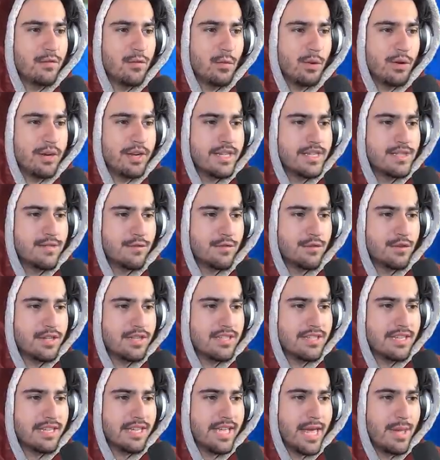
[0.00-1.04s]
for his
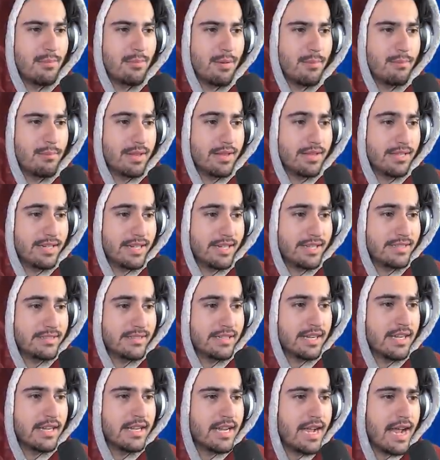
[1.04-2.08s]
freezing capabilities.
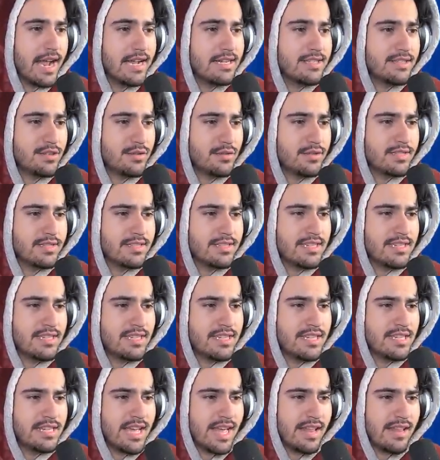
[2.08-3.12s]
As you can see,
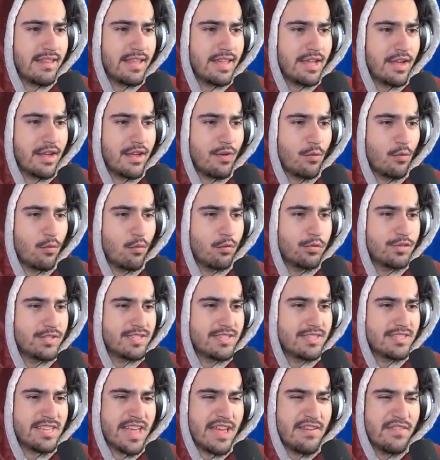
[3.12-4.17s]
he got like
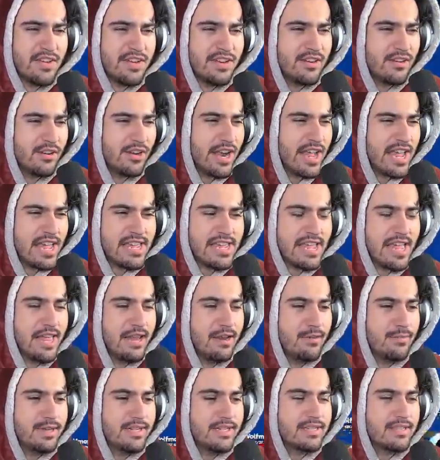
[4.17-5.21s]
7 or 8
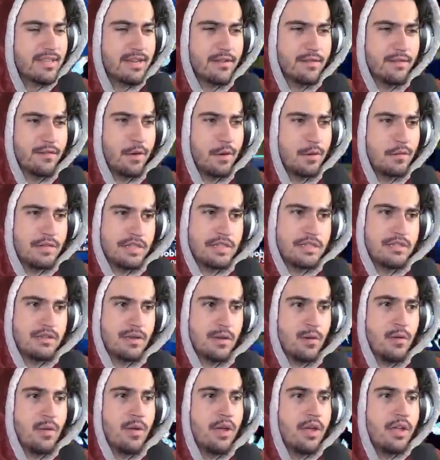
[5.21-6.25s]
enemies there frozen,
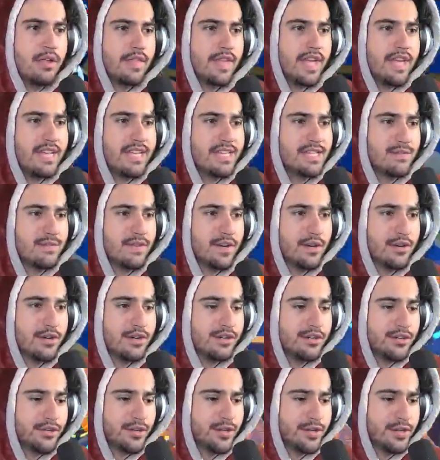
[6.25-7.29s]
so that is very
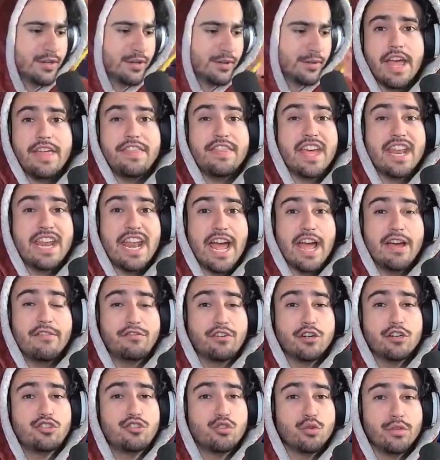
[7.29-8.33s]
good. And then
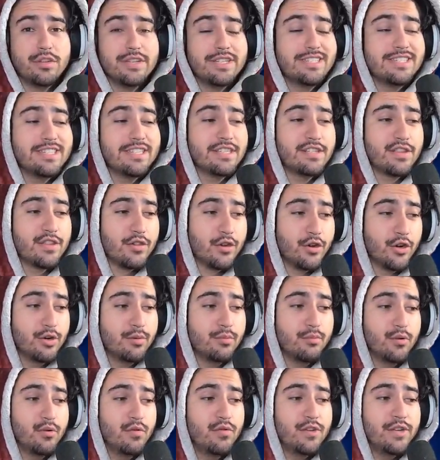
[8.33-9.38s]
after Julius's third
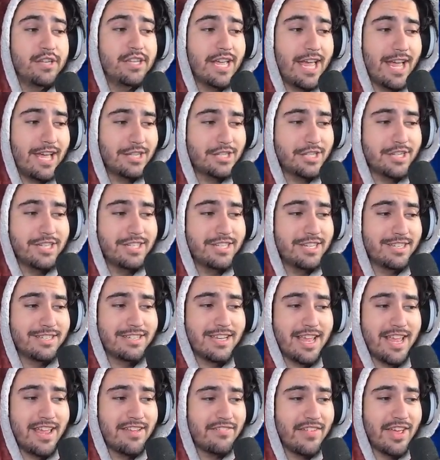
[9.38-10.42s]
move, he actually
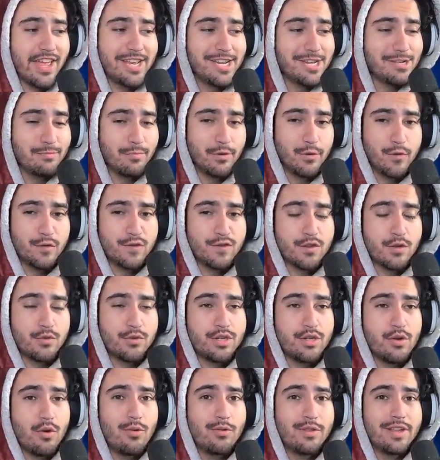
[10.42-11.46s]
doesn't have any moves, so
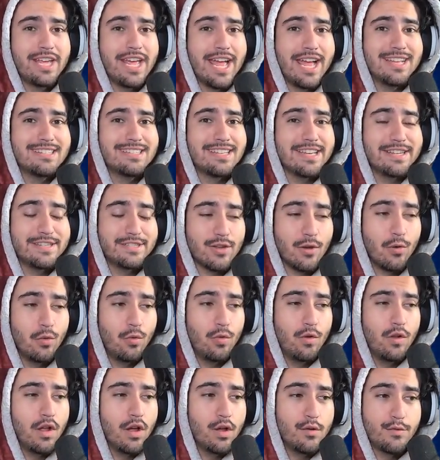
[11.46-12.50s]
he only has a
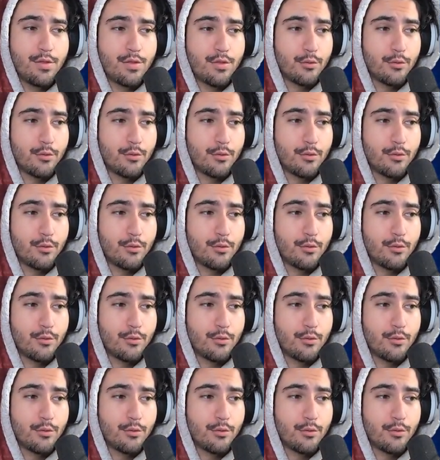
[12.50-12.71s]
total of